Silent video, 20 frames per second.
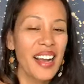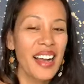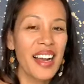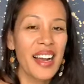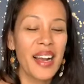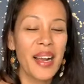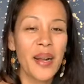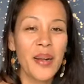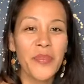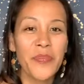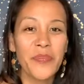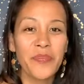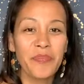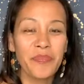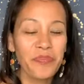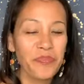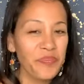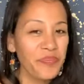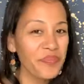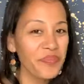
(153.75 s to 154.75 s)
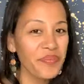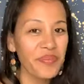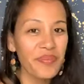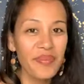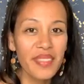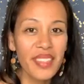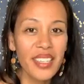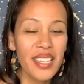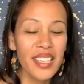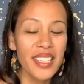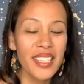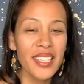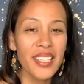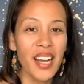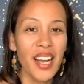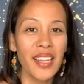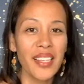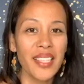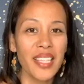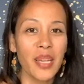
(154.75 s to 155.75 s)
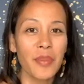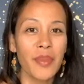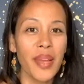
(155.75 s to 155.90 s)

That's awesome.